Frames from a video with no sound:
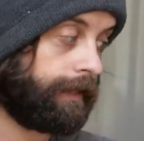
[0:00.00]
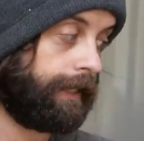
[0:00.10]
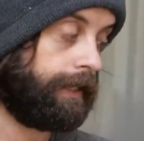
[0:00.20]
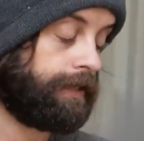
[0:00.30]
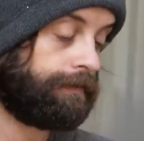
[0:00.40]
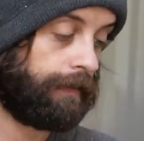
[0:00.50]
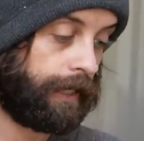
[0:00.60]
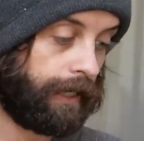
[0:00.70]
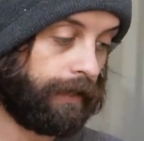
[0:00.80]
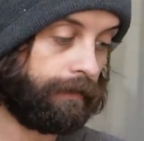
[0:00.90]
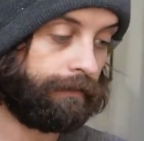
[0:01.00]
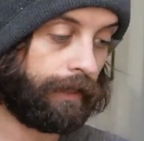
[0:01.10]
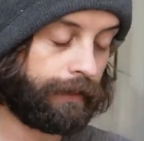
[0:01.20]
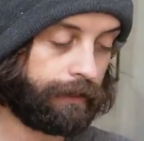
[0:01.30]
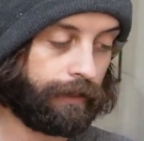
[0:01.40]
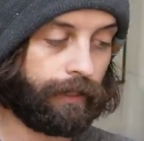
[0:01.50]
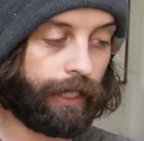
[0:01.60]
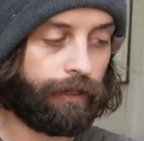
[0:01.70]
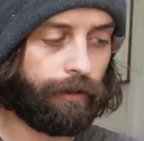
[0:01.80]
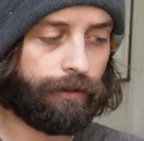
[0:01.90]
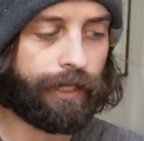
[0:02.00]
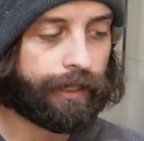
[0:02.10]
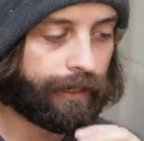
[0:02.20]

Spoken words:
It is very, very good. I don't think